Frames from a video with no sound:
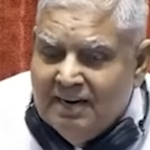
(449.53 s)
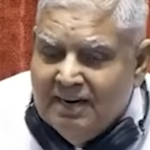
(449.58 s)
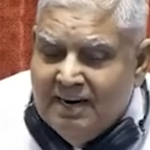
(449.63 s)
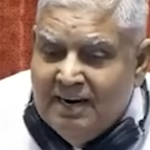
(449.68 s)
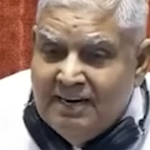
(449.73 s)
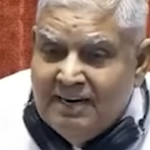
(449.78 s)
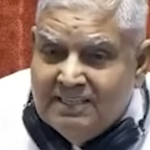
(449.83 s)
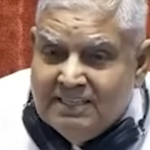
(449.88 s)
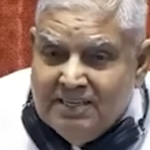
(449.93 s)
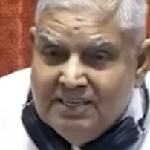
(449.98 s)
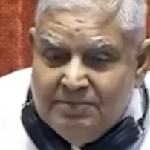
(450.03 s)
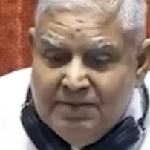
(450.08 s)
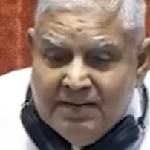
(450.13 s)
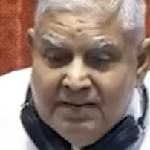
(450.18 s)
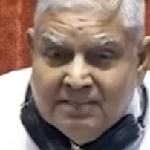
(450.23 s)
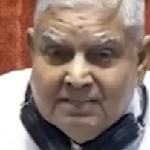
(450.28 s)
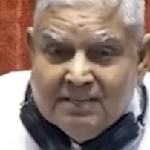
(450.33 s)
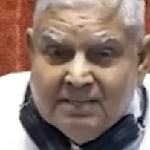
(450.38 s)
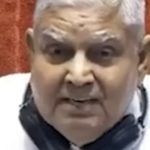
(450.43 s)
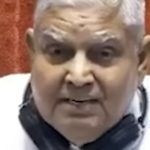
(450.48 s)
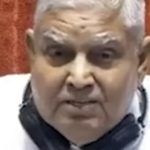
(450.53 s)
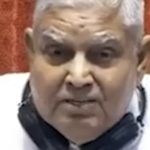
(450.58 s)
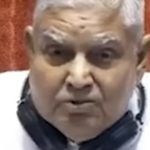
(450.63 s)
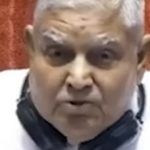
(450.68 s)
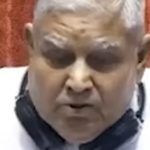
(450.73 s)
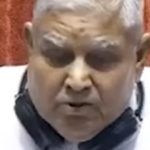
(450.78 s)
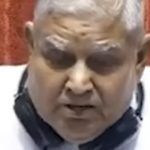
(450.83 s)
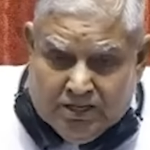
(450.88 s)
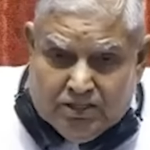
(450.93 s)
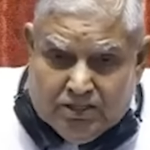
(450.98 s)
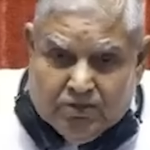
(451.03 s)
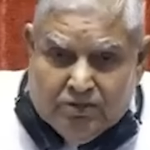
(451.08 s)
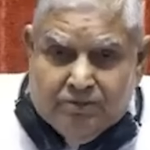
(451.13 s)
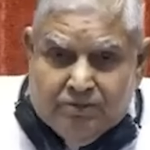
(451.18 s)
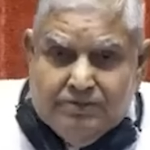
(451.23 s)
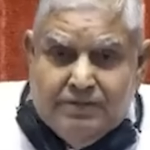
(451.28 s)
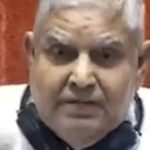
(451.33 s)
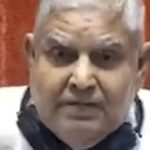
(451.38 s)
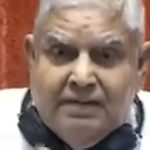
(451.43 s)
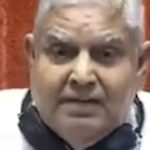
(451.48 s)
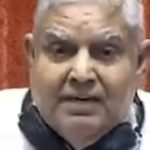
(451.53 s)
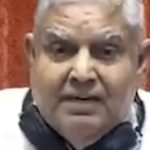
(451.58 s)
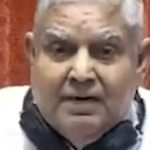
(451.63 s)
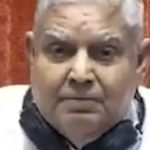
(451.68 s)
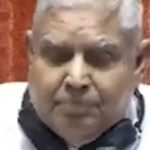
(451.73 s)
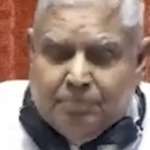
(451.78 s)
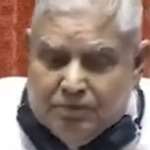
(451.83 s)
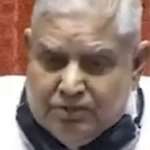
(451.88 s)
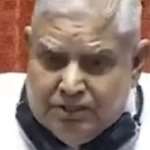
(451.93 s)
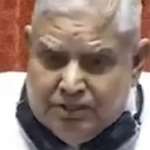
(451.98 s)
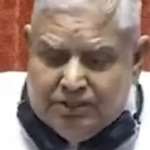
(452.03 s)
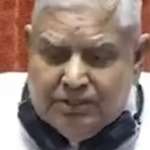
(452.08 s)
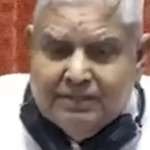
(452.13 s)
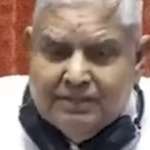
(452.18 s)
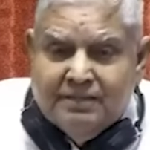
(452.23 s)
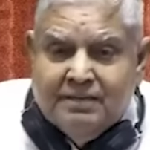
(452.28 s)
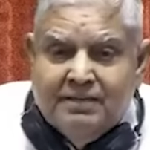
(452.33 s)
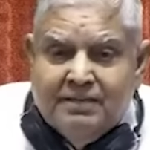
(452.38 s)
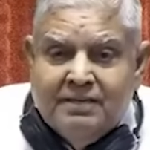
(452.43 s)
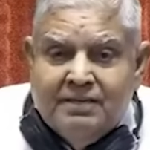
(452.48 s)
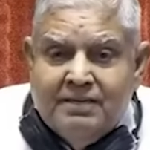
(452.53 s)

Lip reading: ultimate controllers of the opposition.